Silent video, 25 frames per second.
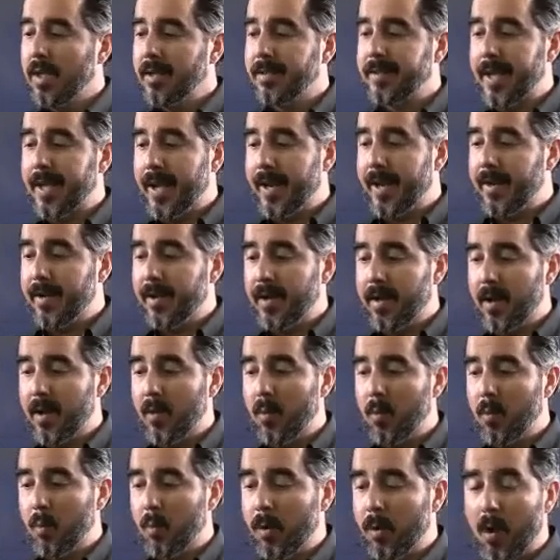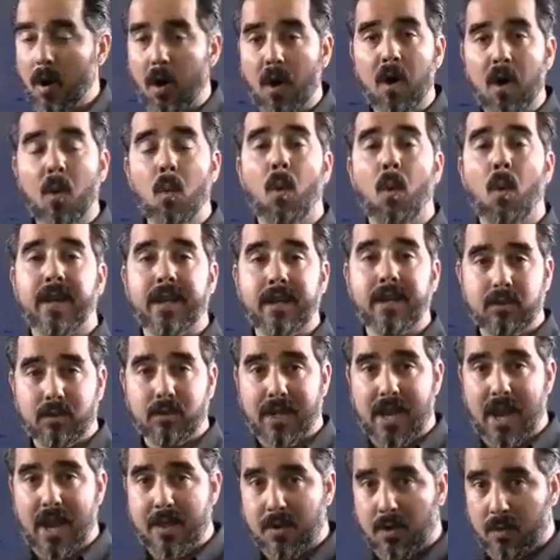that we're all working
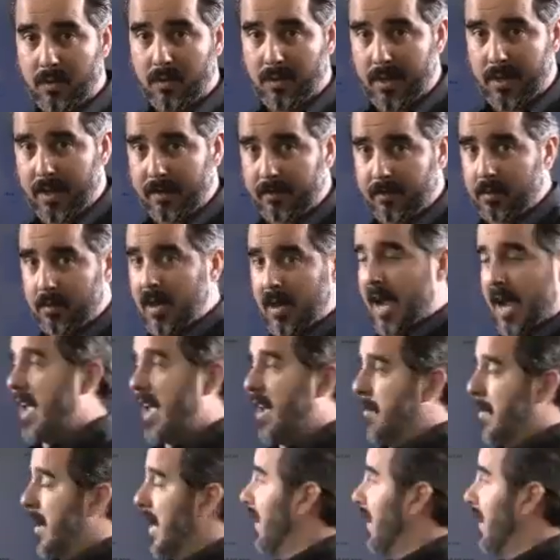together on this, I have my